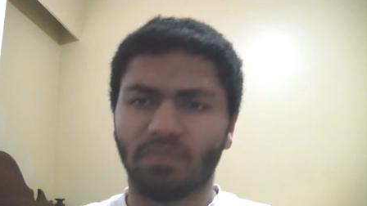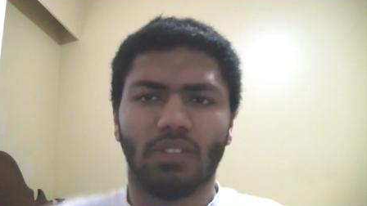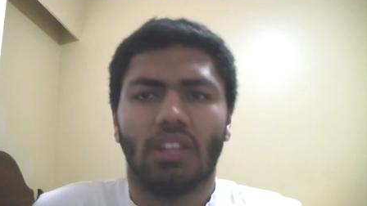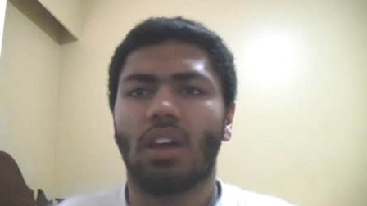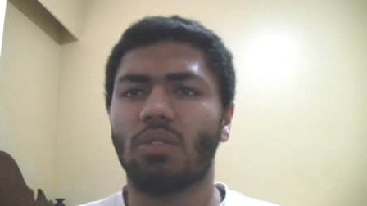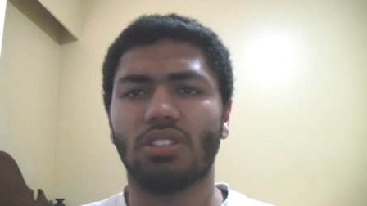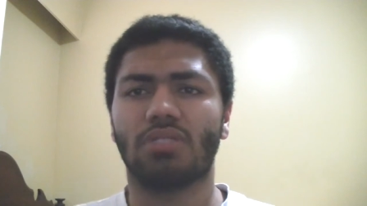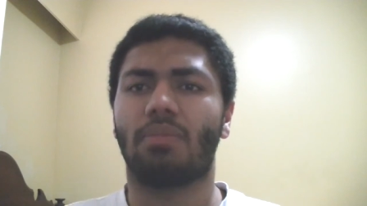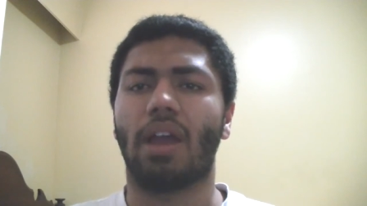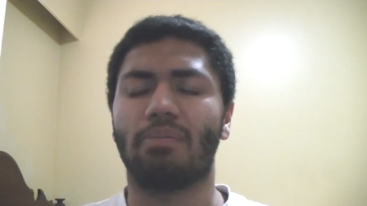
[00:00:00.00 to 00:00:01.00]
And that was
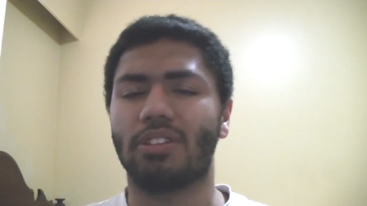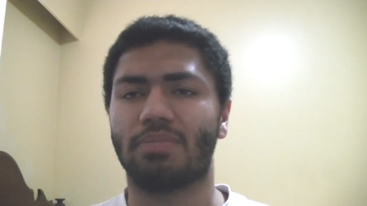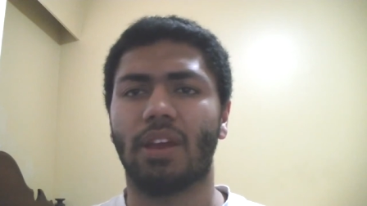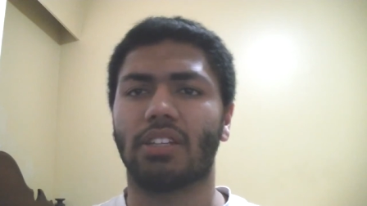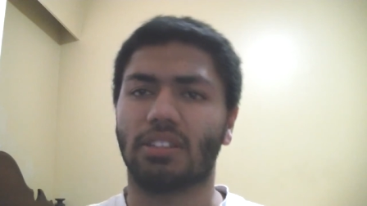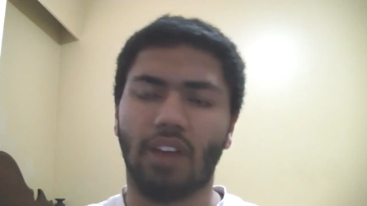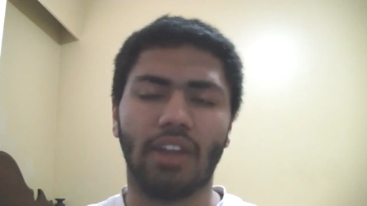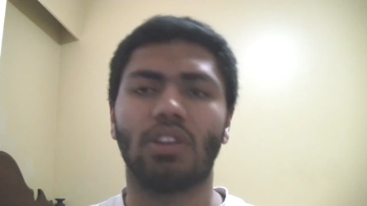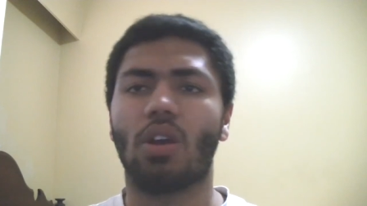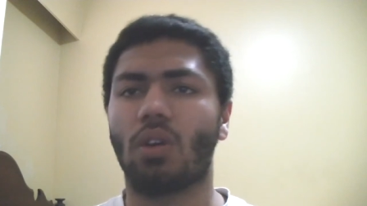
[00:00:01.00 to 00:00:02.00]
just my perspective. I
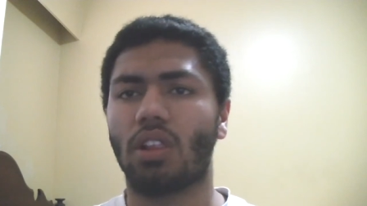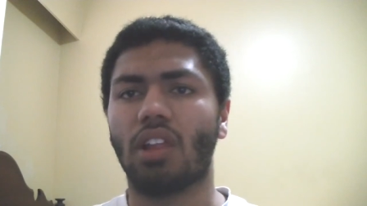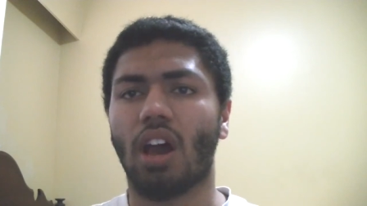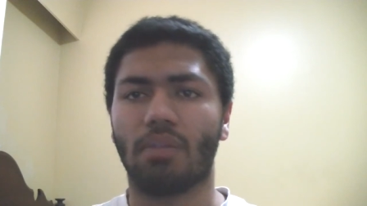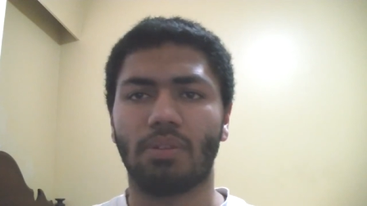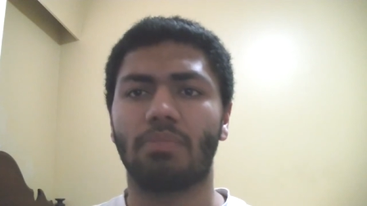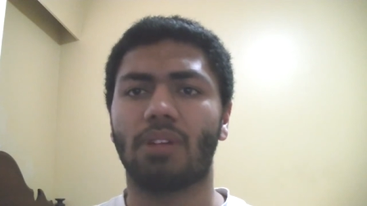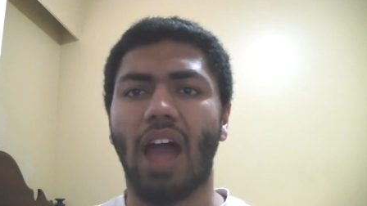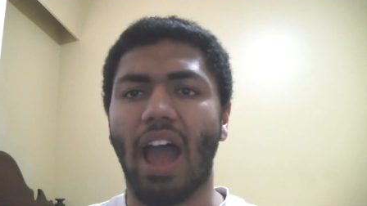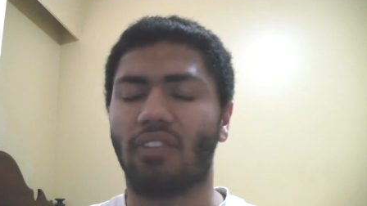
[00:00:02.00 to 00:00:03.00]
know a lot of
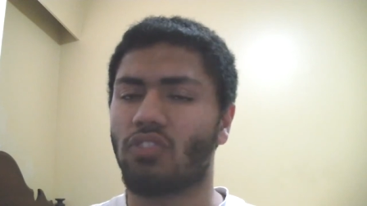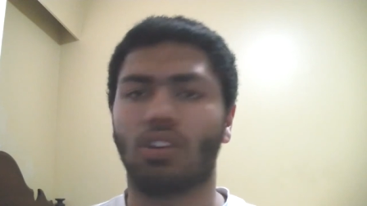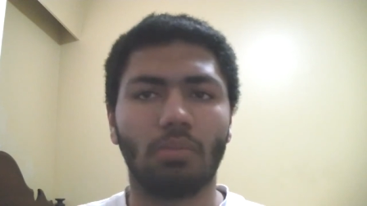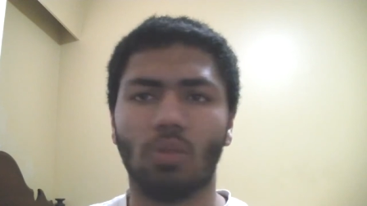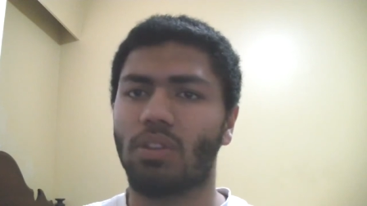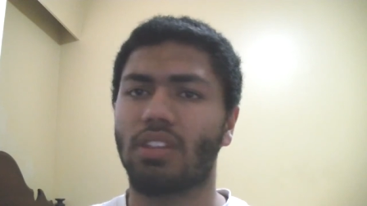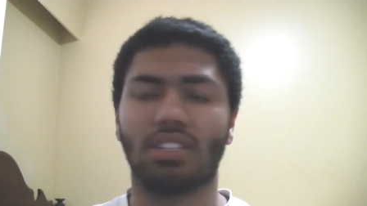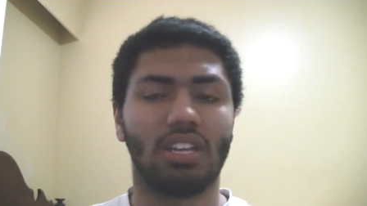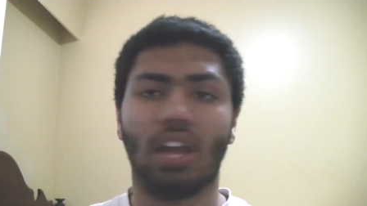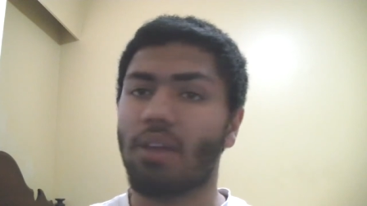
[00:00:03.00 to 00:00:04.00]
people have trouble with
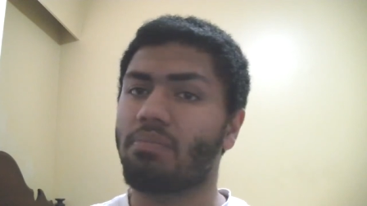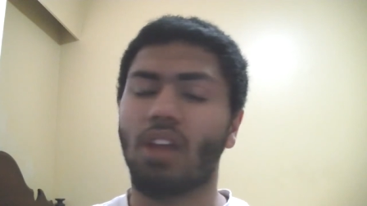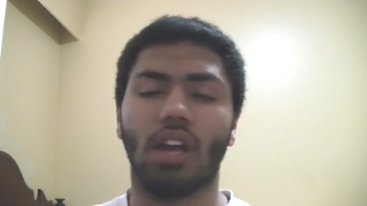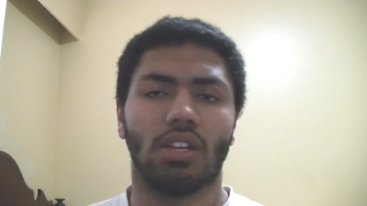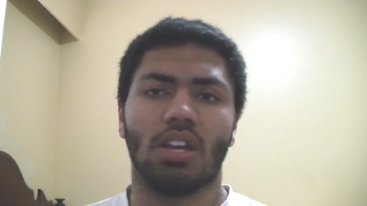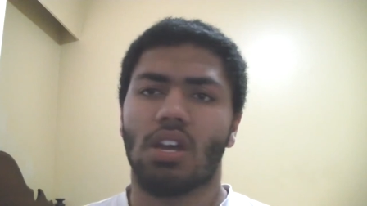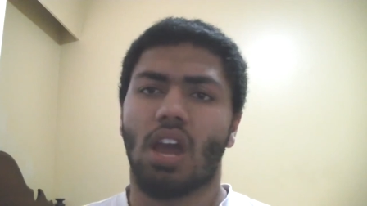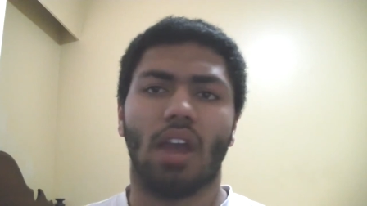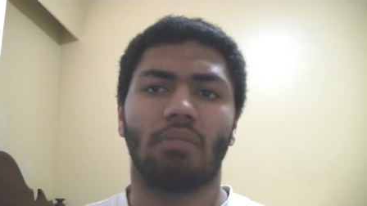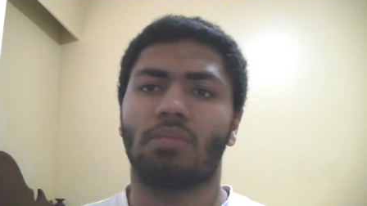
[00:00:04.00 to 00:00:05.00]
this, and I am
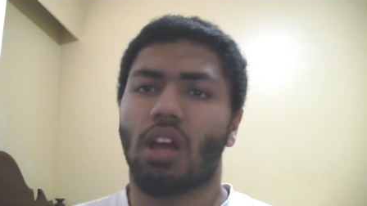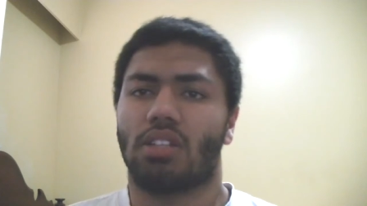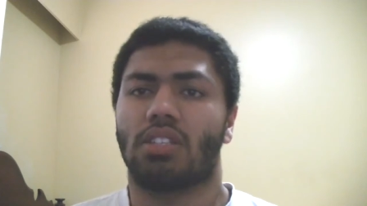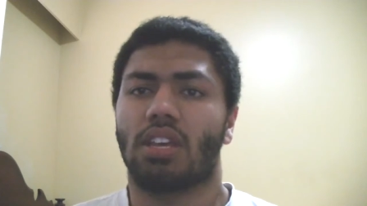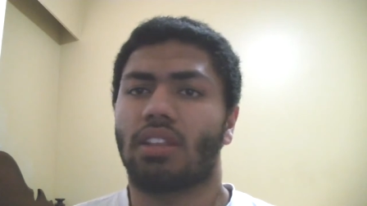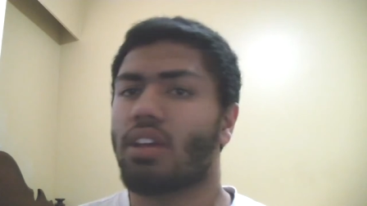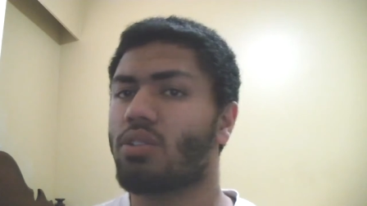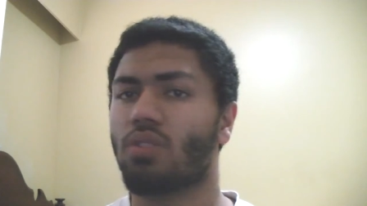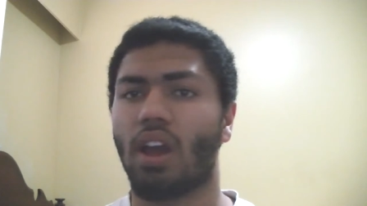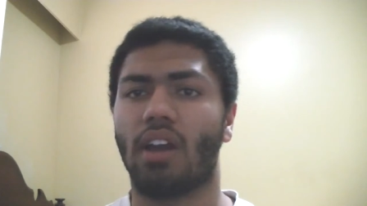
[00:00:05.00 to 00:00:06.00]
not saying that
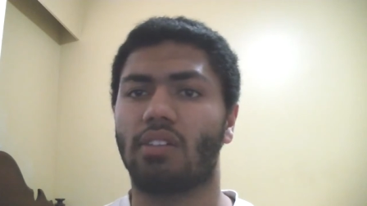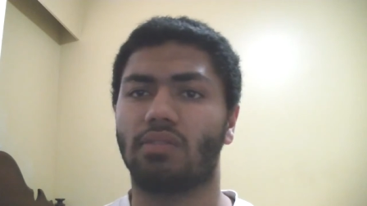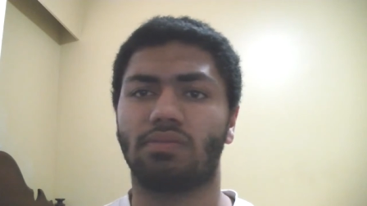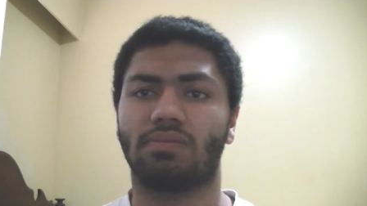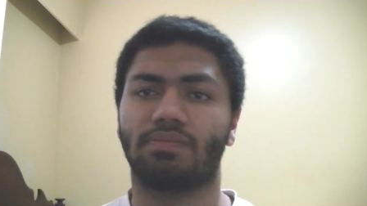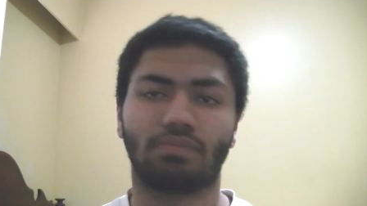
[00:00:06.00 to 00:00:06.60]
you have